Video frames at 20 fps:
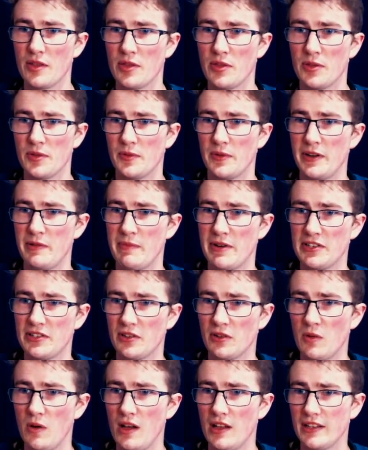three-dimensional
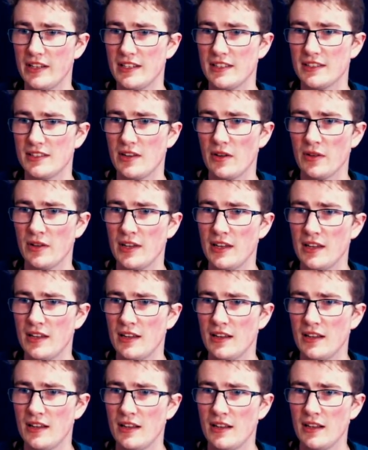qualities? So
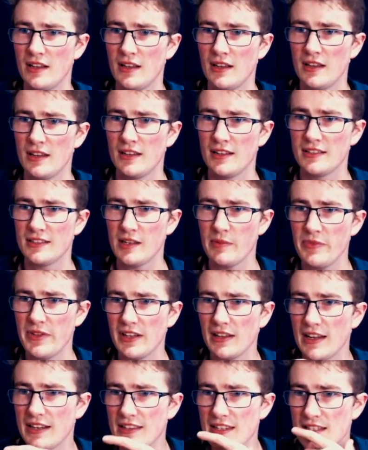something
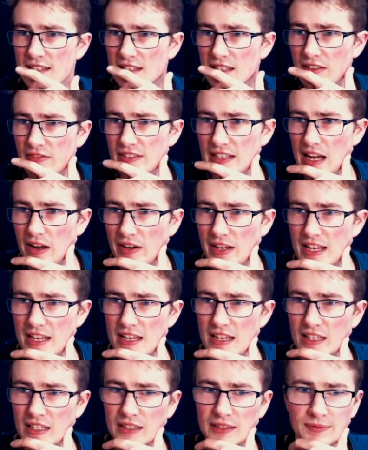like this stuff down
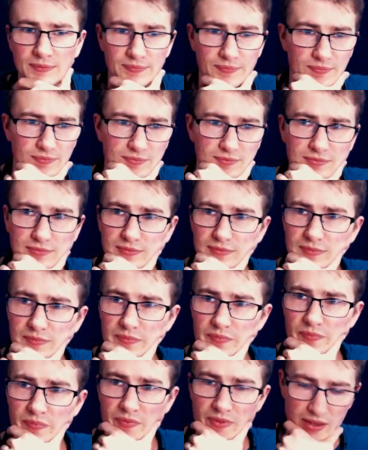here,
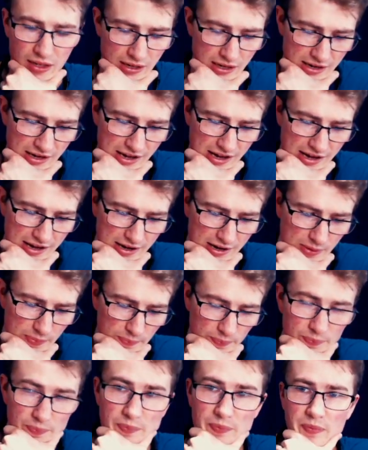
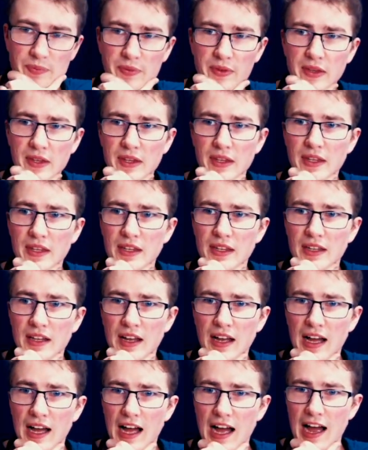
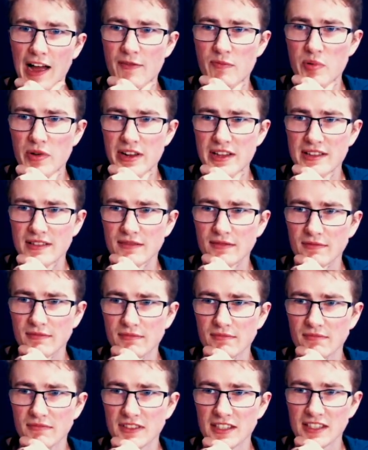I've put in
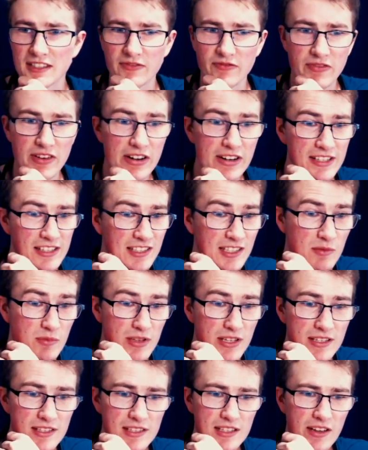very
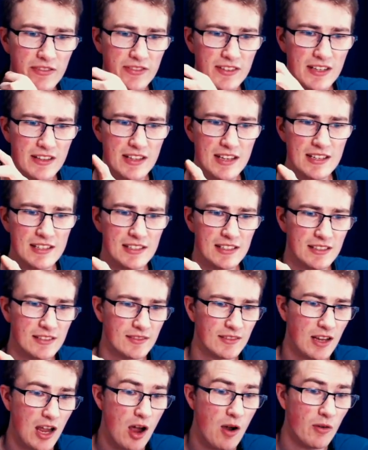similar stuff to this.
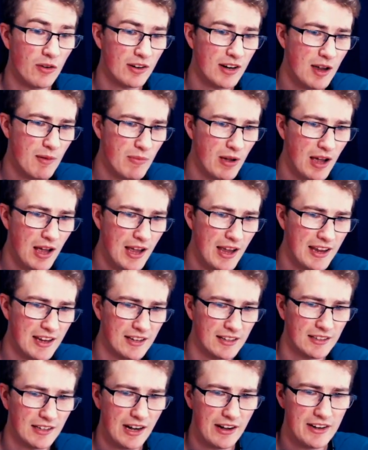Oh, Cub, hi,
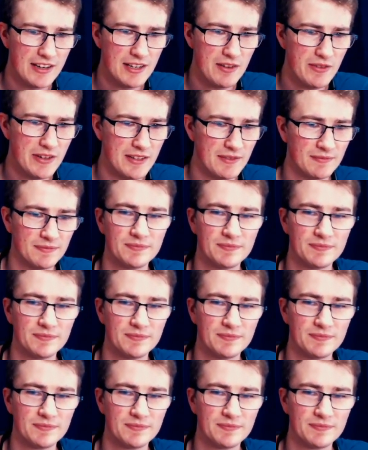how are you doing?